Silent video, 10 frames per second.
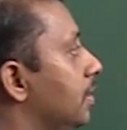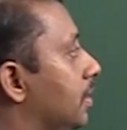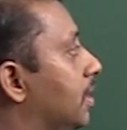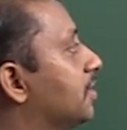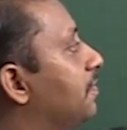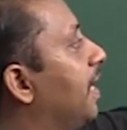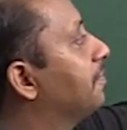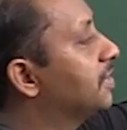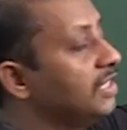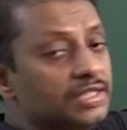This we
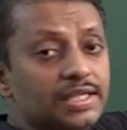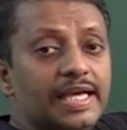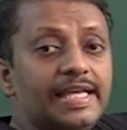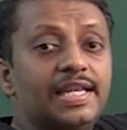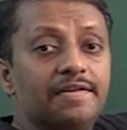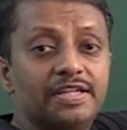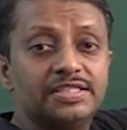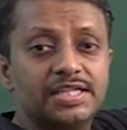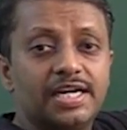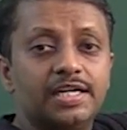have seen in 11th
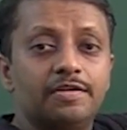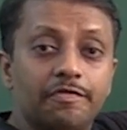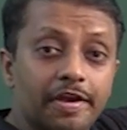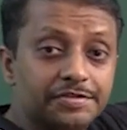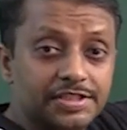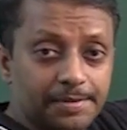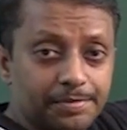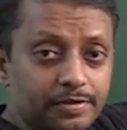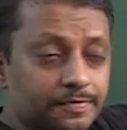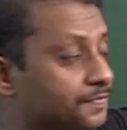standard waves
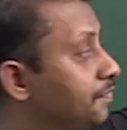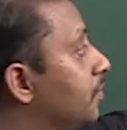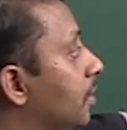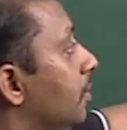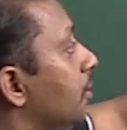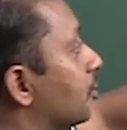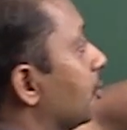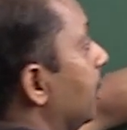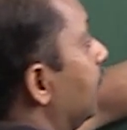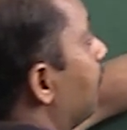chapter.
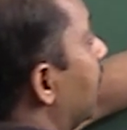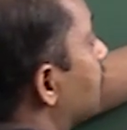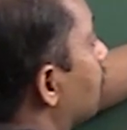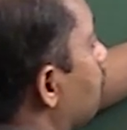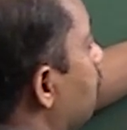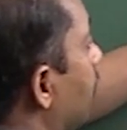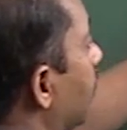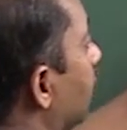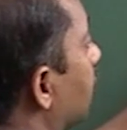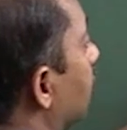So in place of
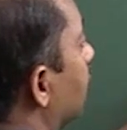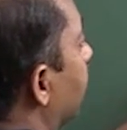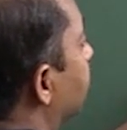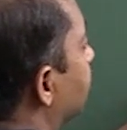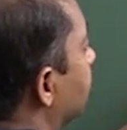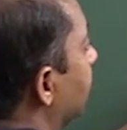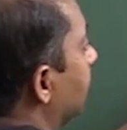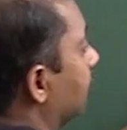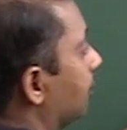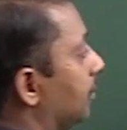V, write
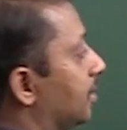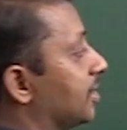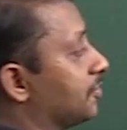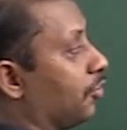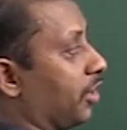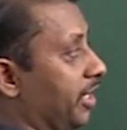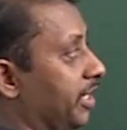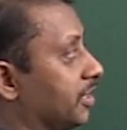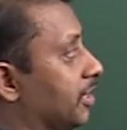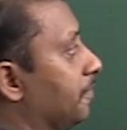C. This is for
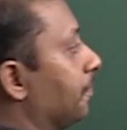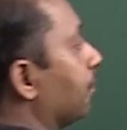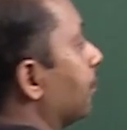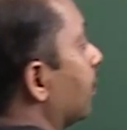radiation.